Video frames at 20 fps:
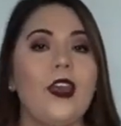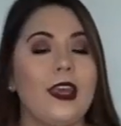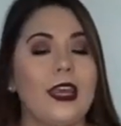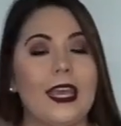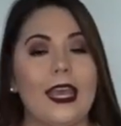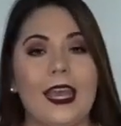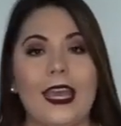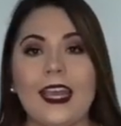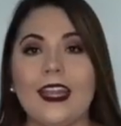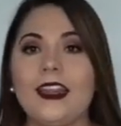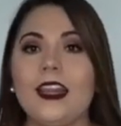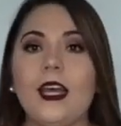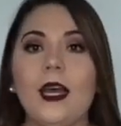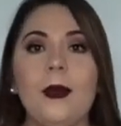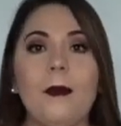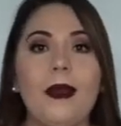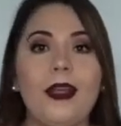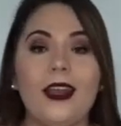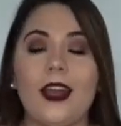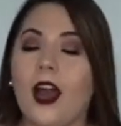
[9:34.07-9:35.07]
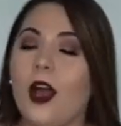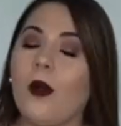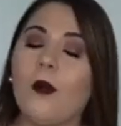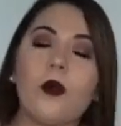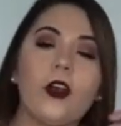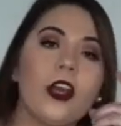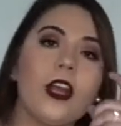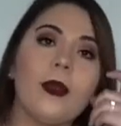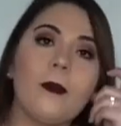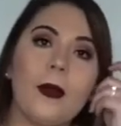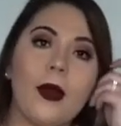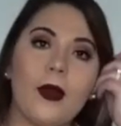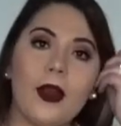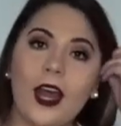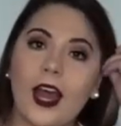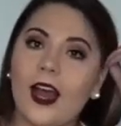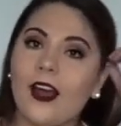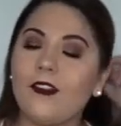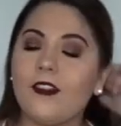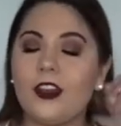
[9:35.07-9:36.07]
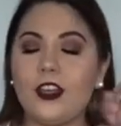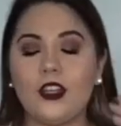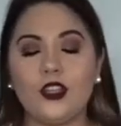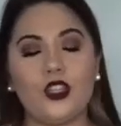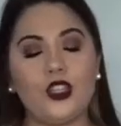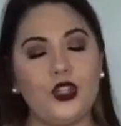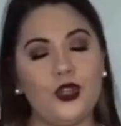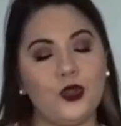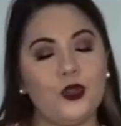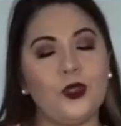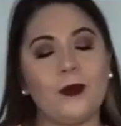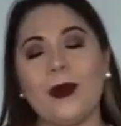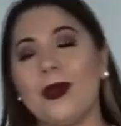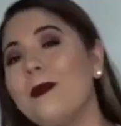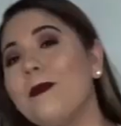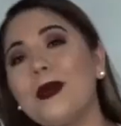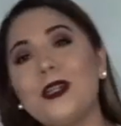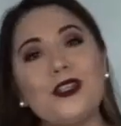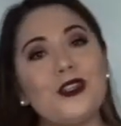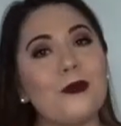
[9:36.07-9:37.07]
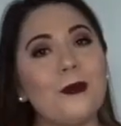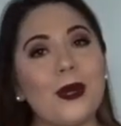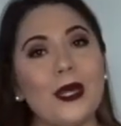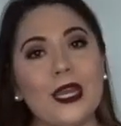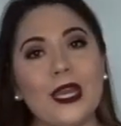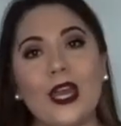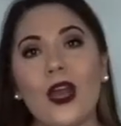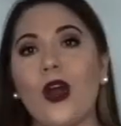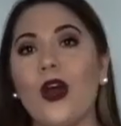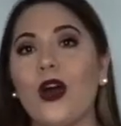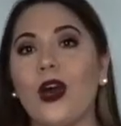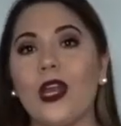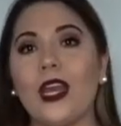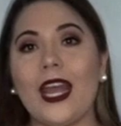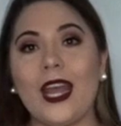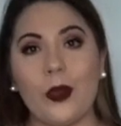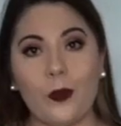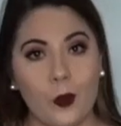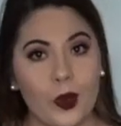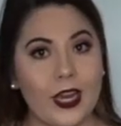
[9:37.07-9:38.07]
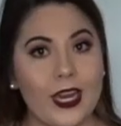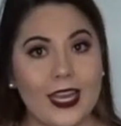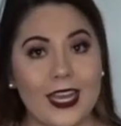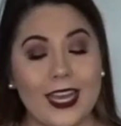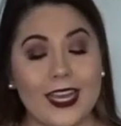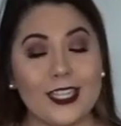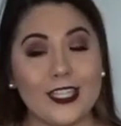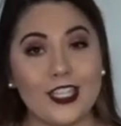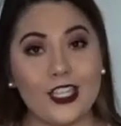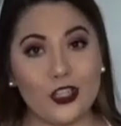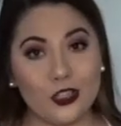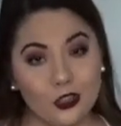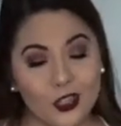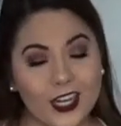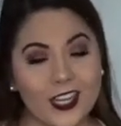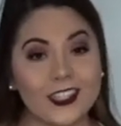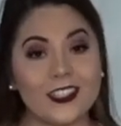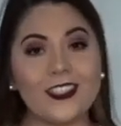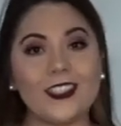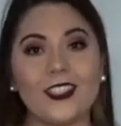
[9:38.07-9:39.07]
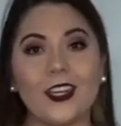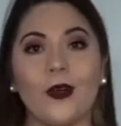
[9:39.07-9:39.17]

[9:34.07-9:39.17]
You can get them and not worry about having to spend a bunch of money on a wedding guest dress.